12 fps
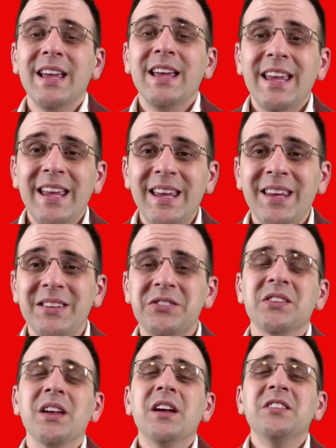
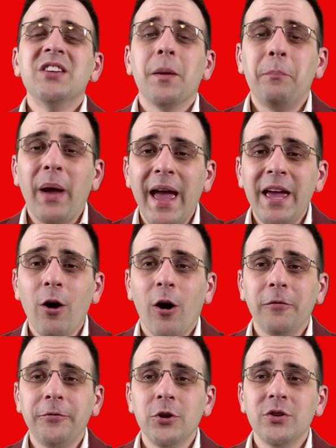is to pay
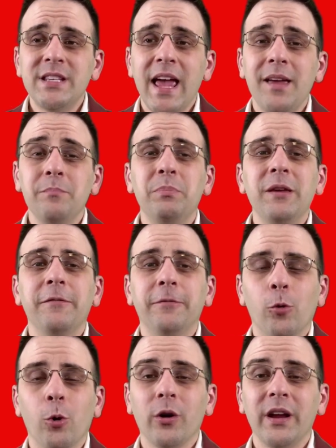off your debt
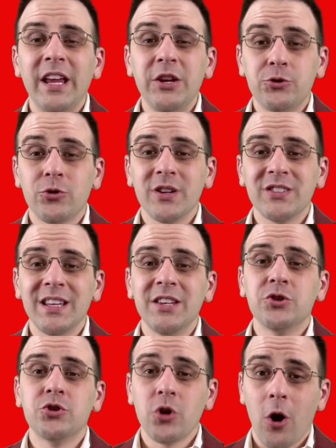before interest is
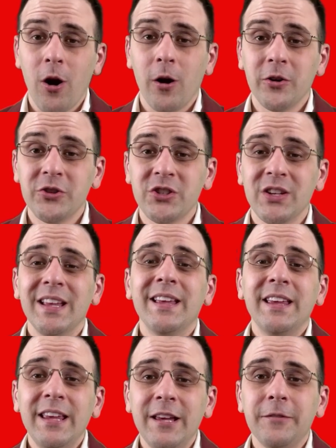charged
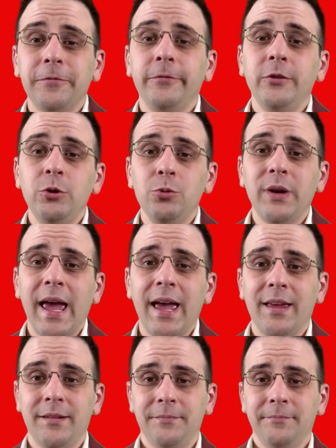if you
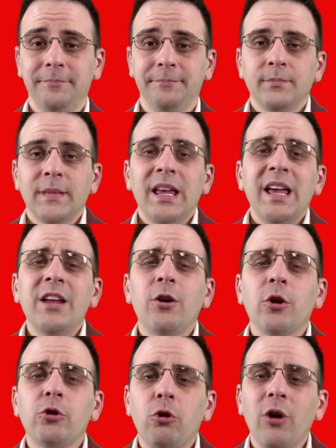can. In our
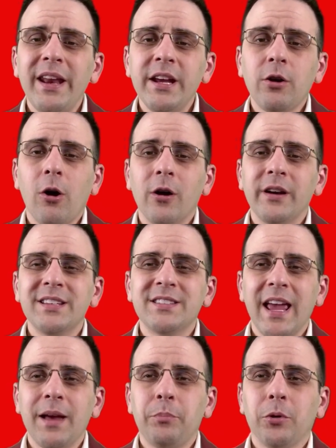credit card
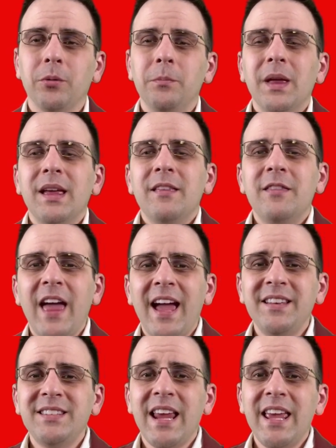example,
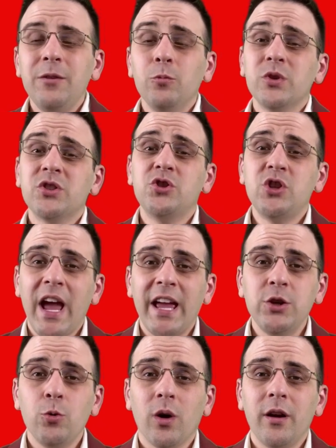that date was
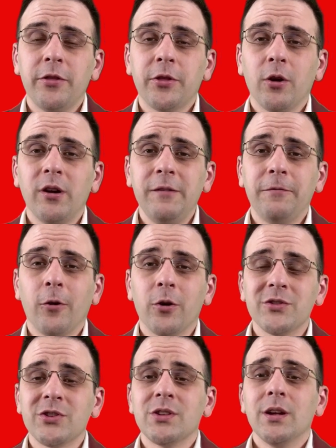January
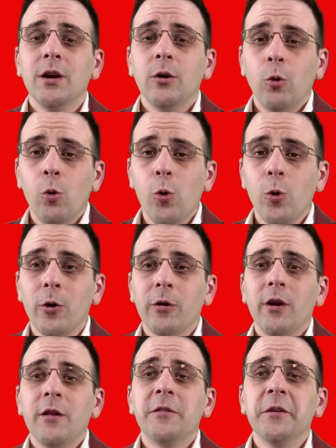31st, or
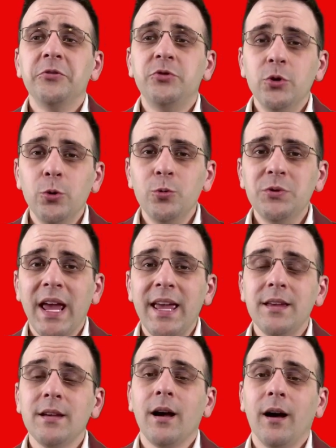the due
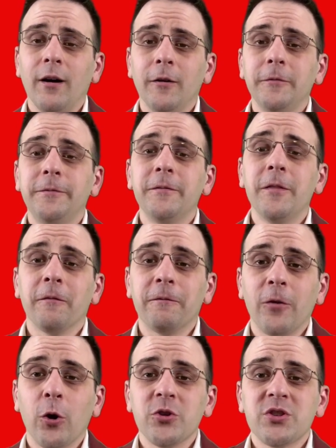date of the
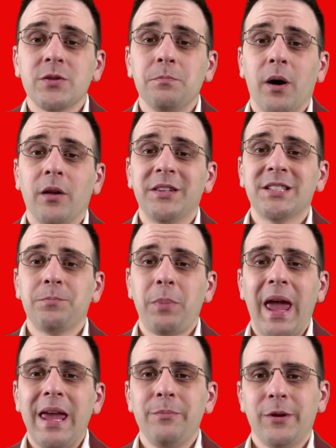first month's
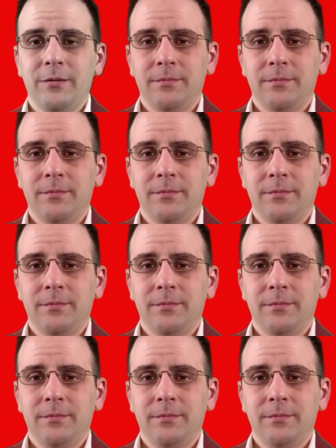payment.